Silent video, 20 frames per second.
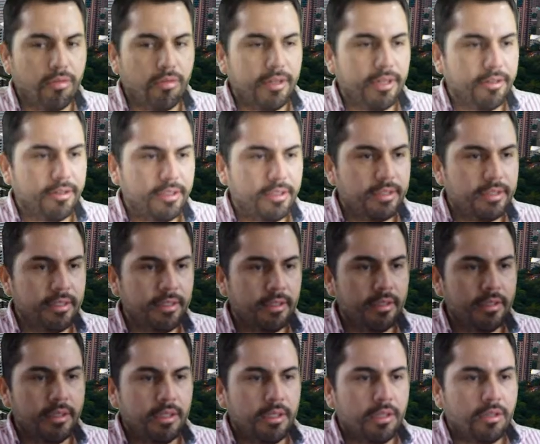owners
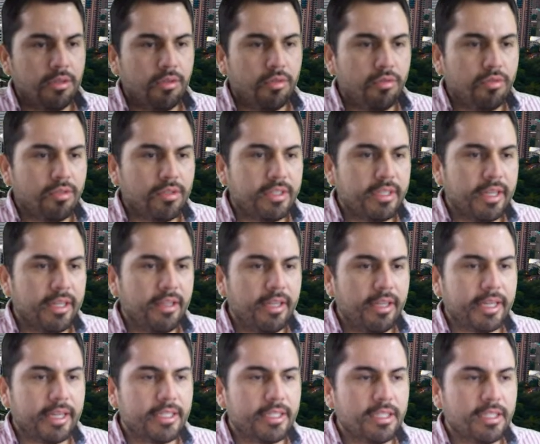to
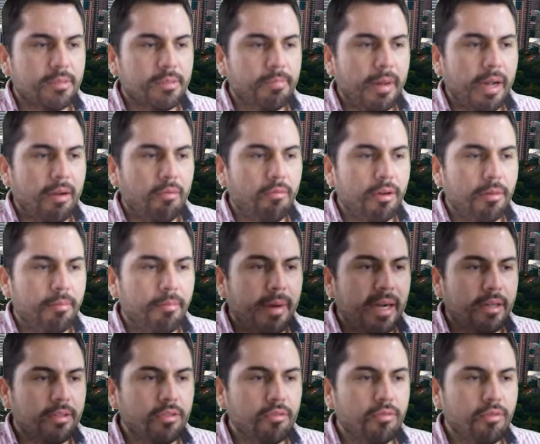sell excess power
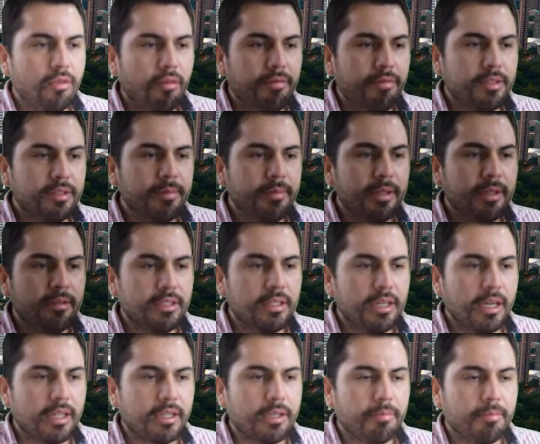back to office
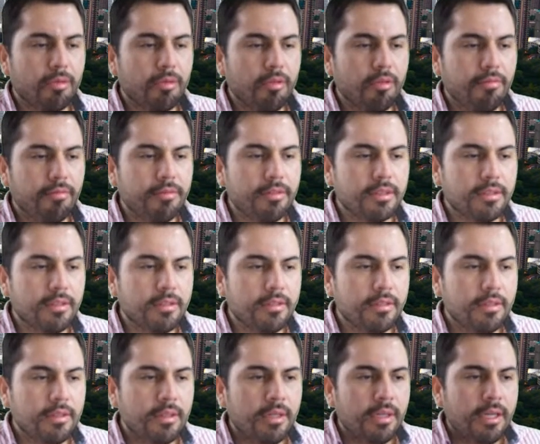buildings at a
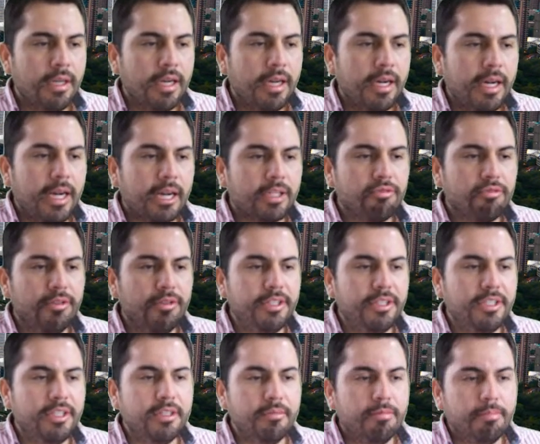profit. A
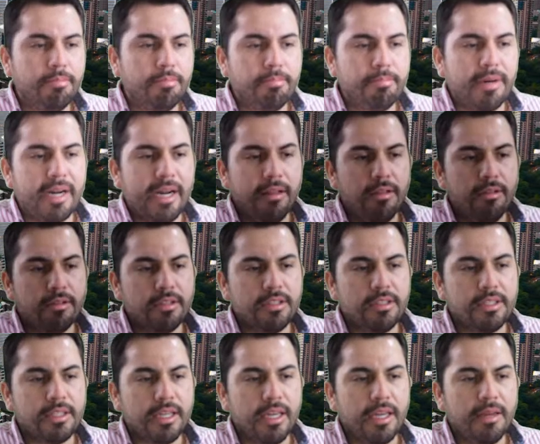3-year
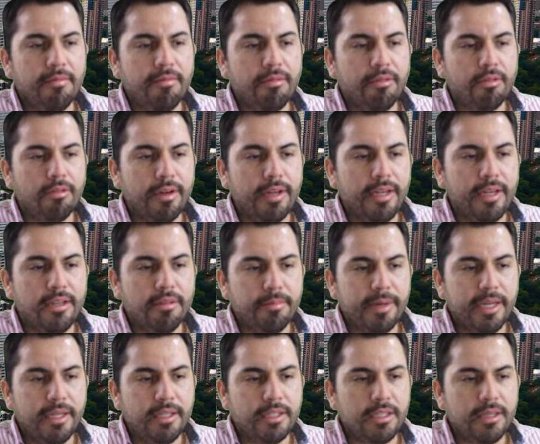pilot scheme for
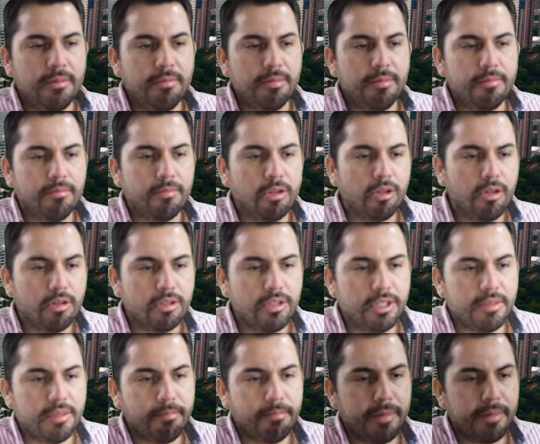innovative
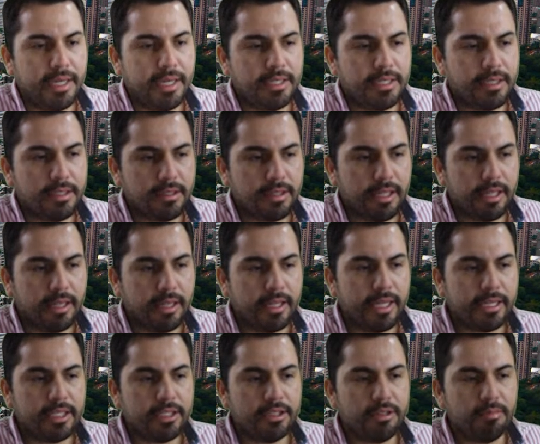blockchain-based
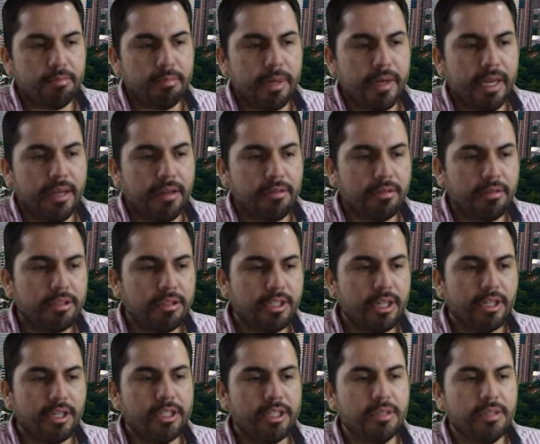electric vehicle
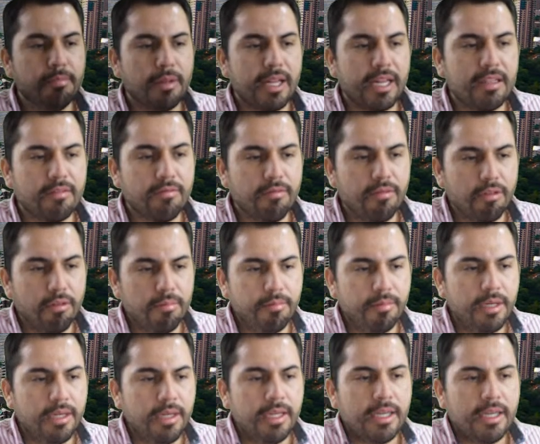charging
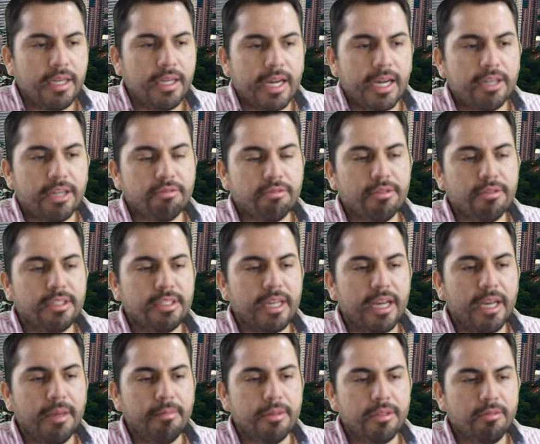platform has
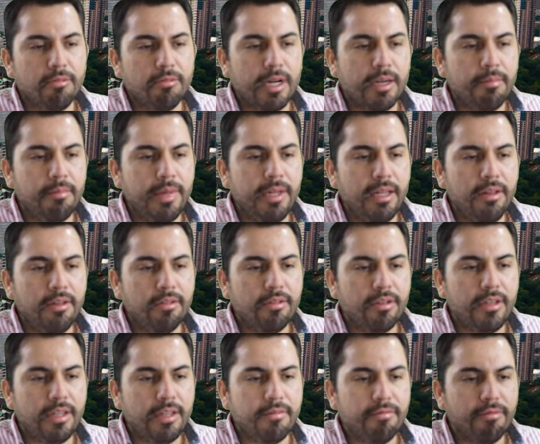received 1
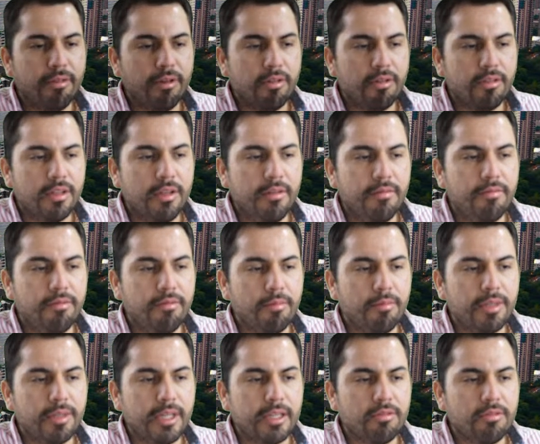million in funding
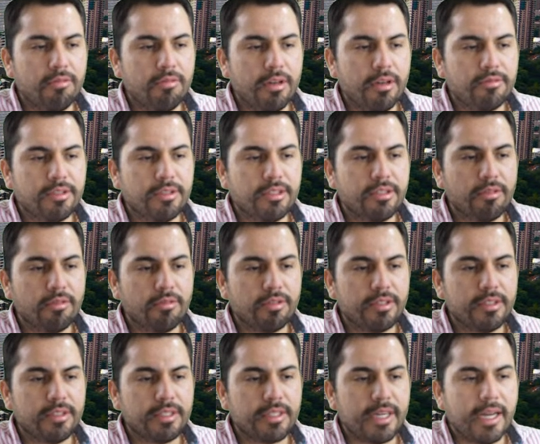from Natural
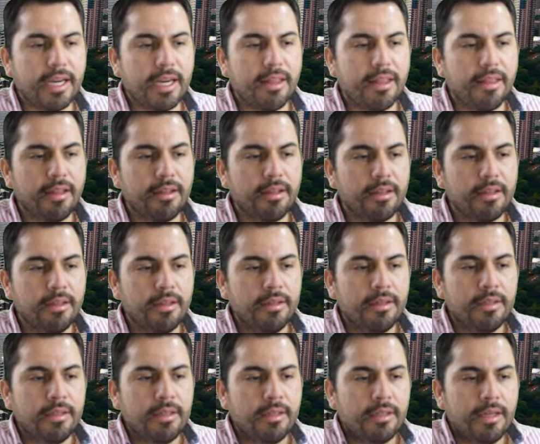Resources Canada,
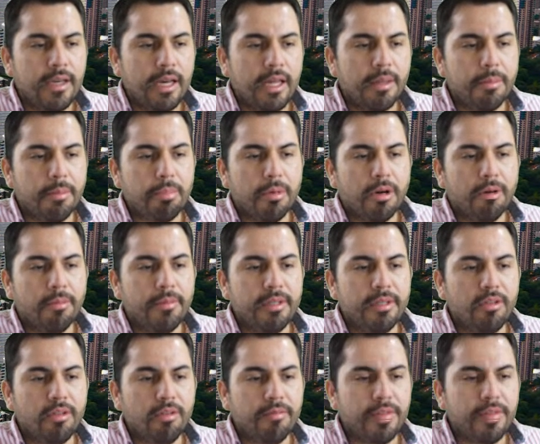a
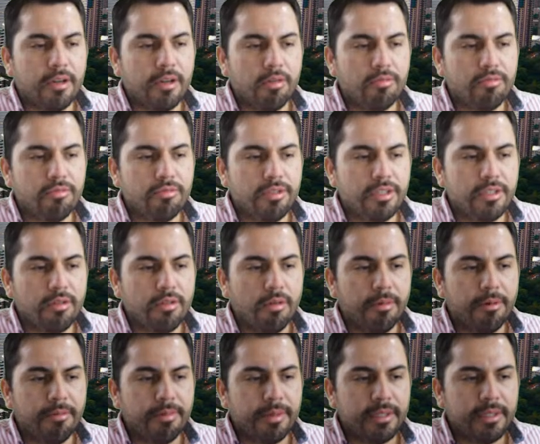department of the country's
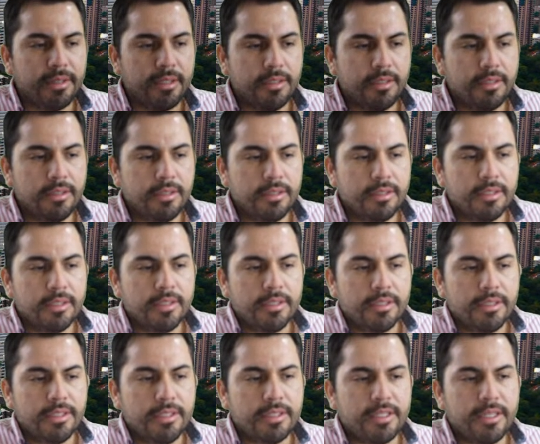government.
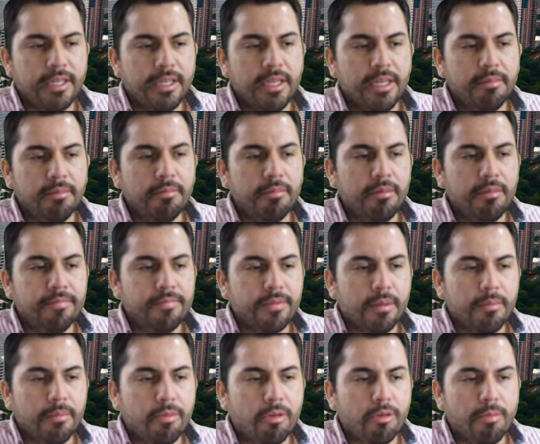The scheme
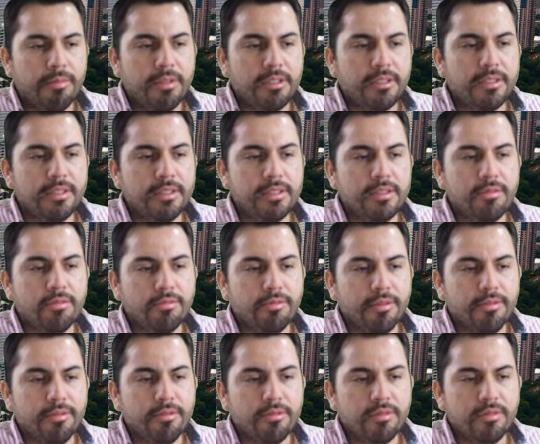promises
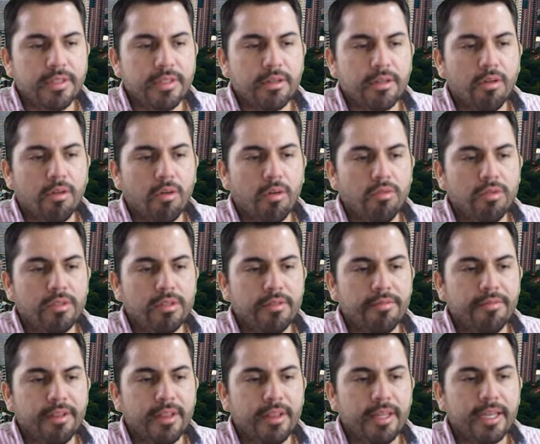to reduce the
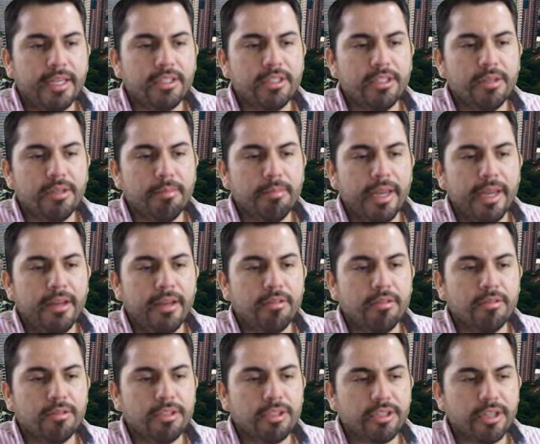cost of electric
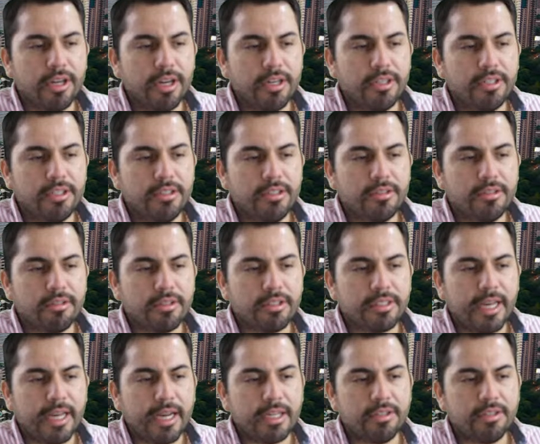vehicle charging
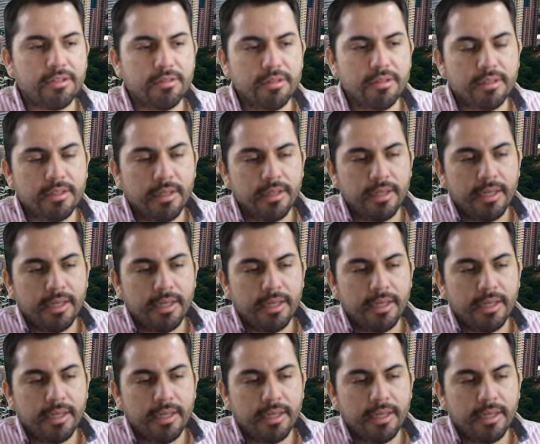transactions